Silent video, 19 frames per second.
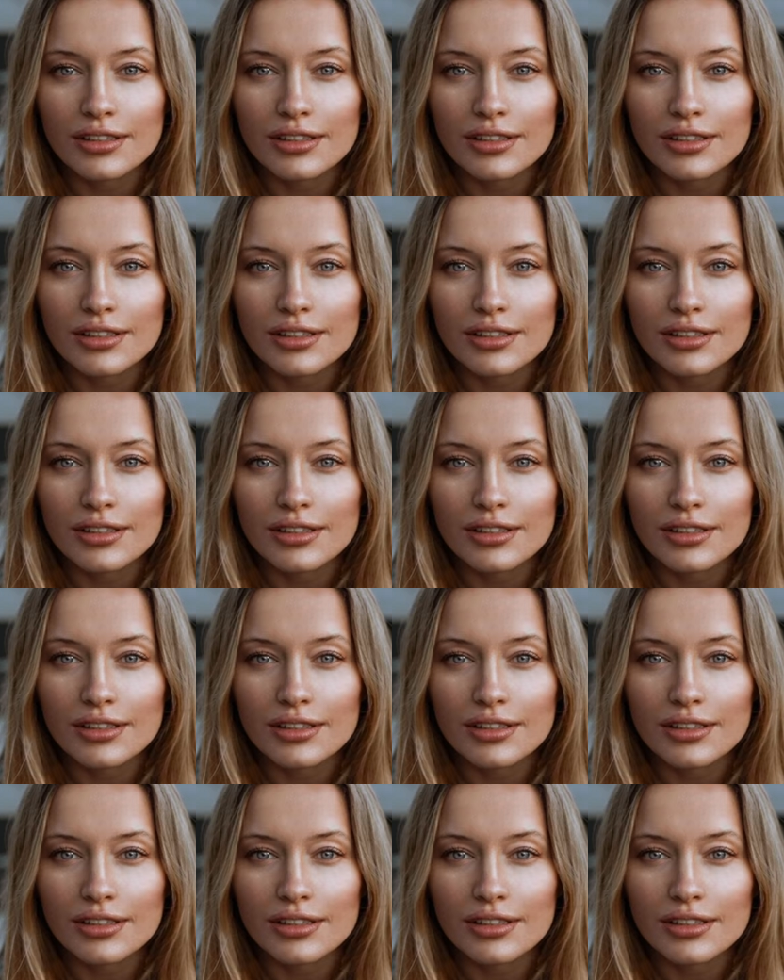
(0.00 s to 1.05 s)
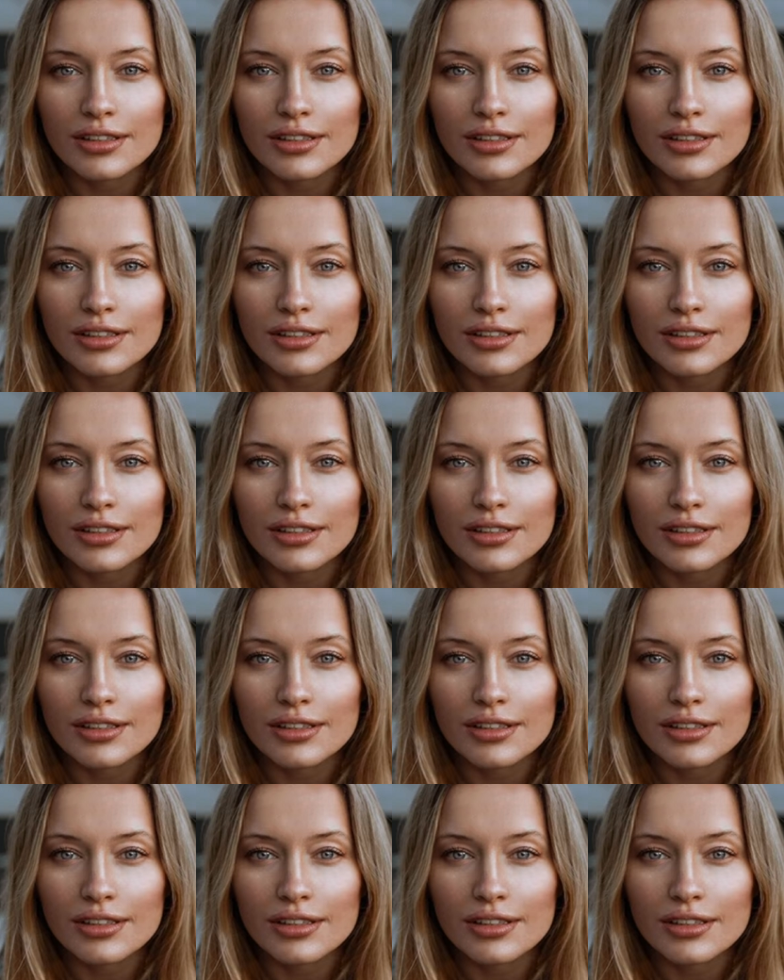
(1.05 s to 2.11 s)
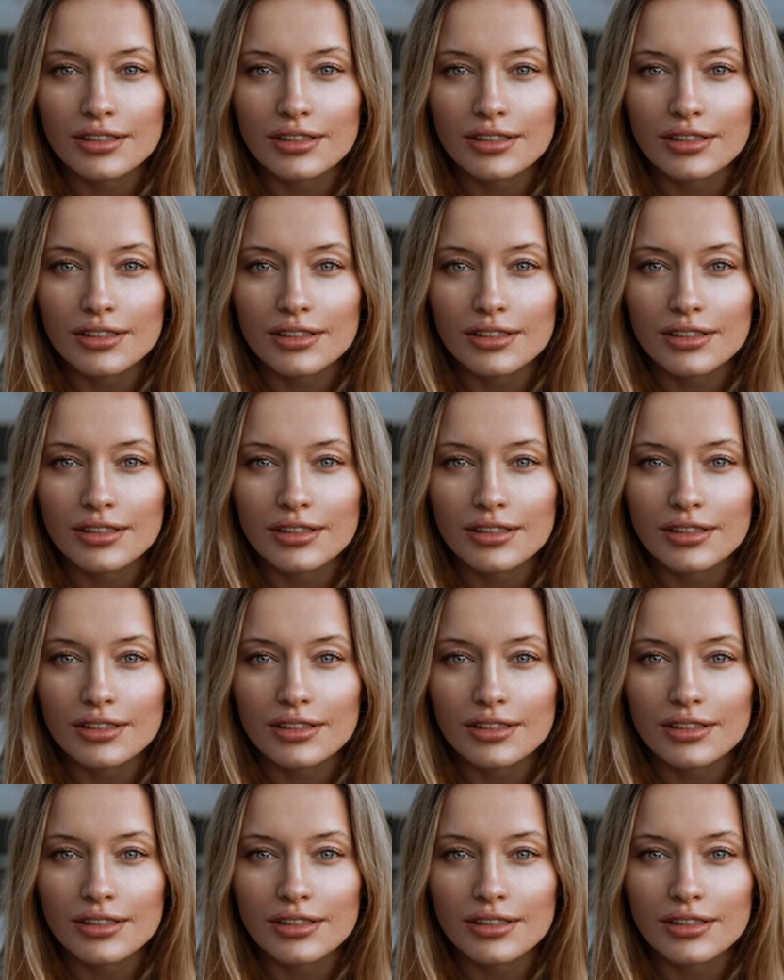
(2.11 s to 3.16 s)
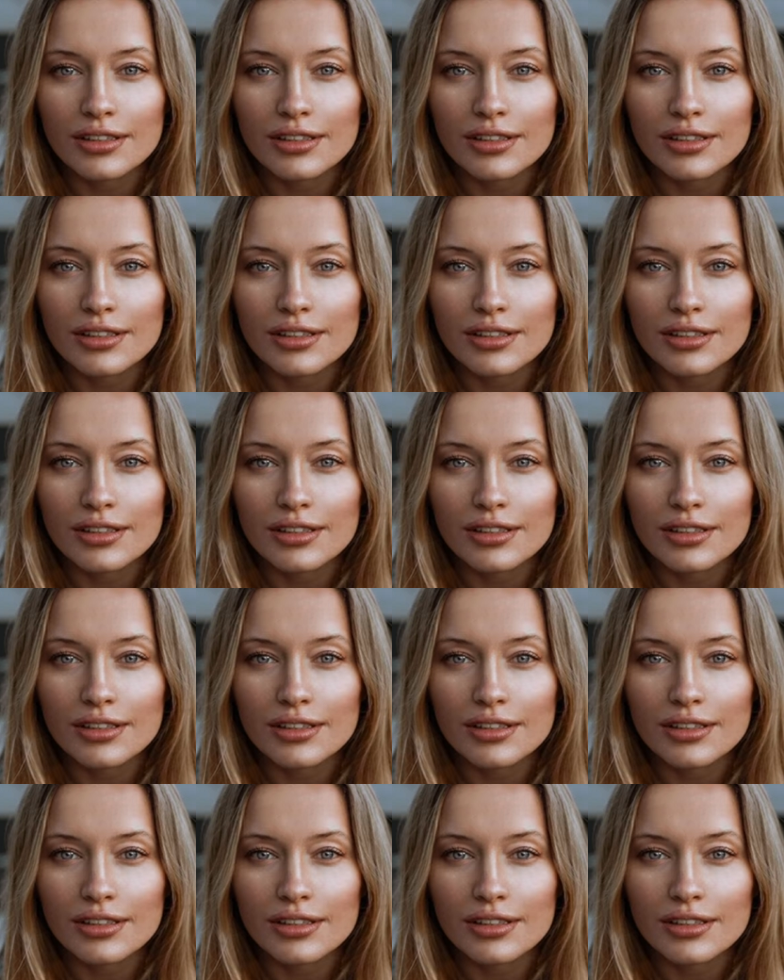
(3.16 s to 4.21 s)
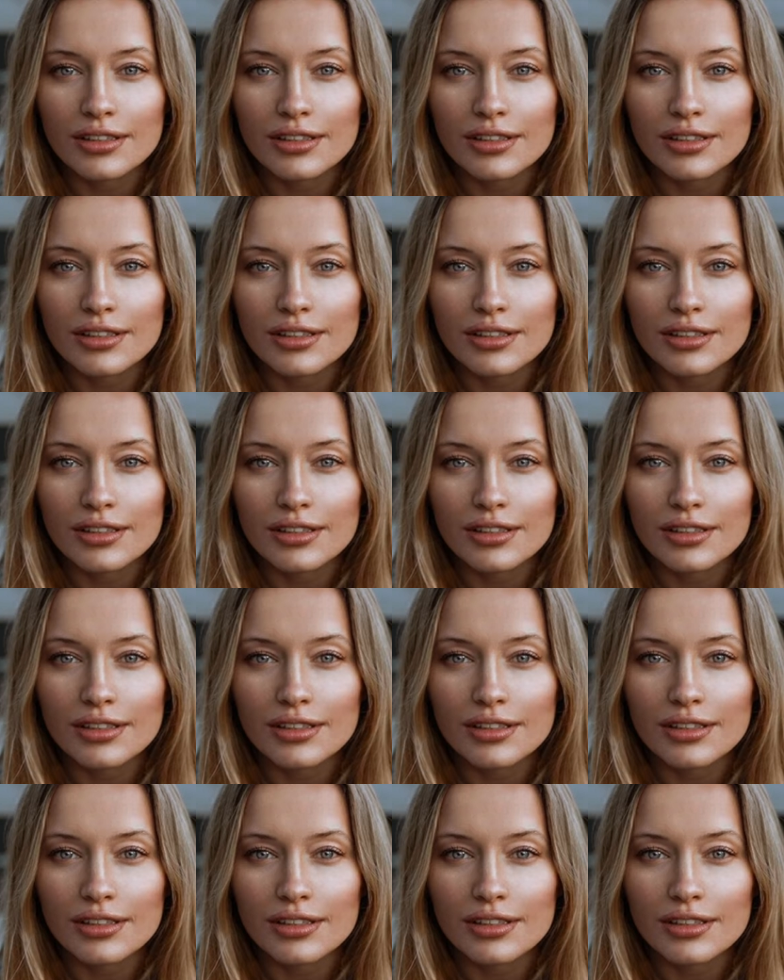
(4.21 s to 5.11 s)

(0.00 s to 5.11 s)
(no lip movement)